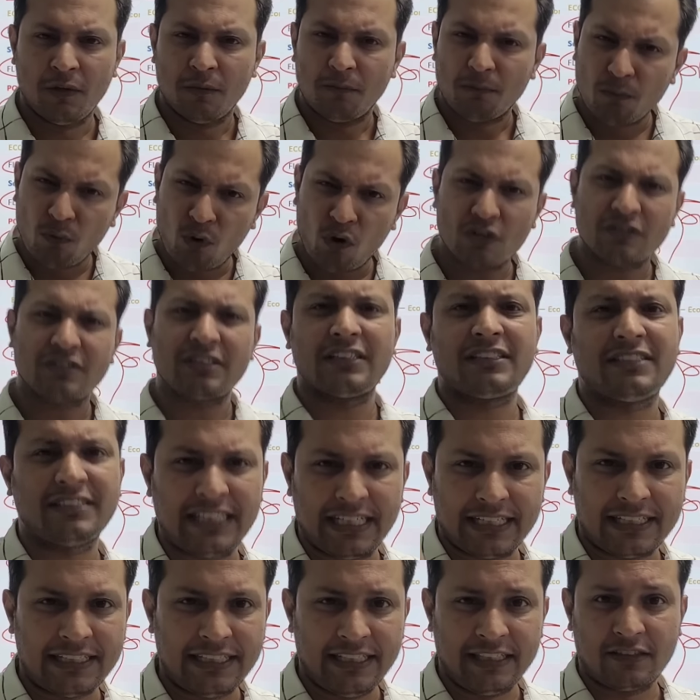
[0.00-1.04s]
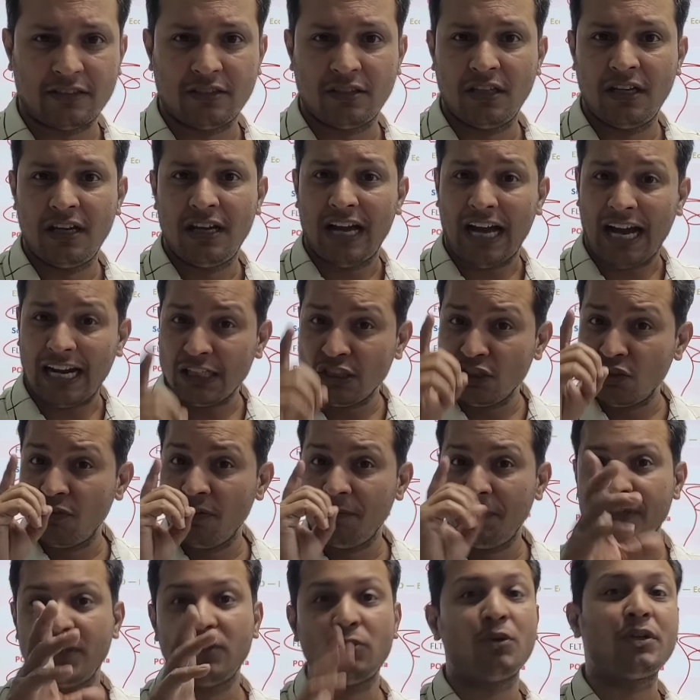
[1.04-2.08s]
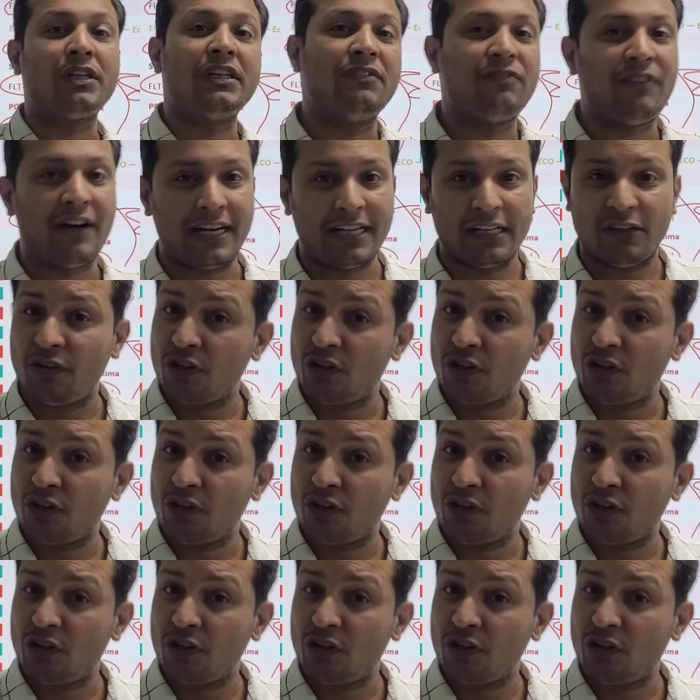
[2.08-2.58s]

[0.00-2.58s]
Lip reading: more such techniques, and you will be notified.